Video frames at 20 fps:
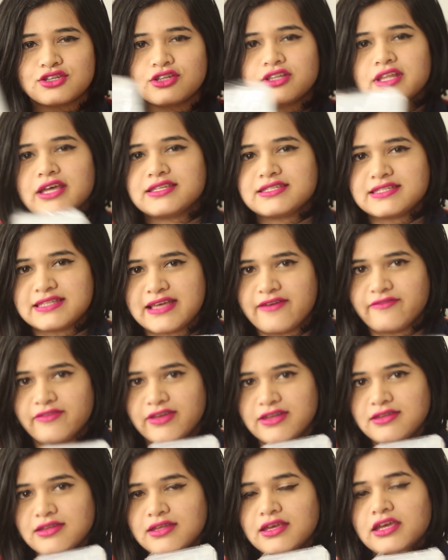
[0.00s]
So there's
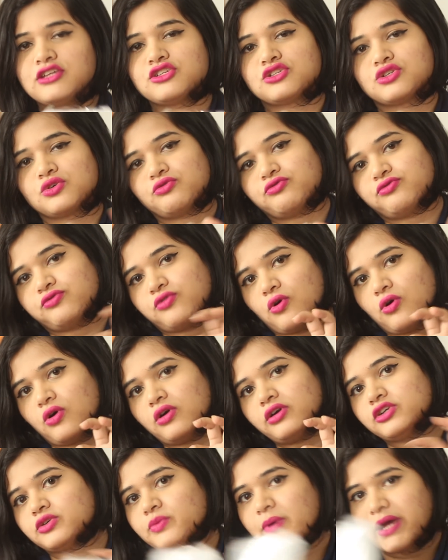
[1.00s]
7 into
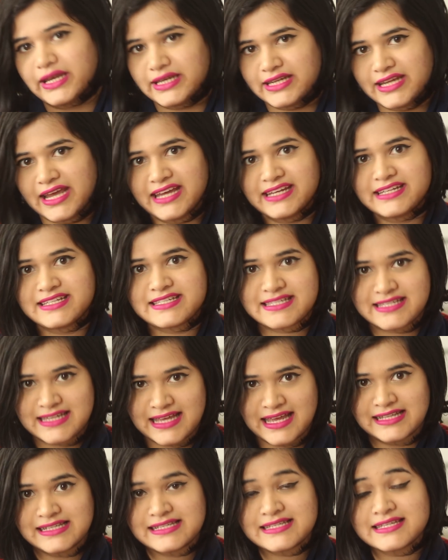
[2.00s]
4, 28
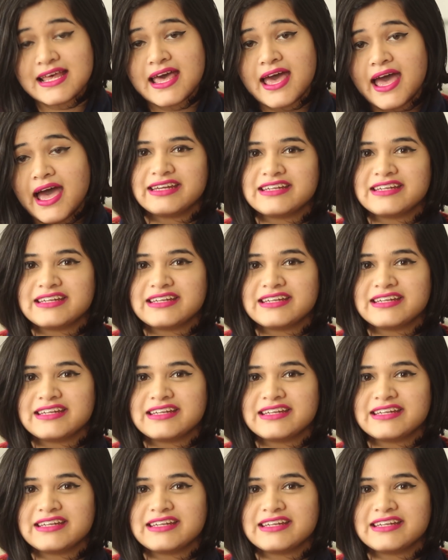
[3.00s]
cells,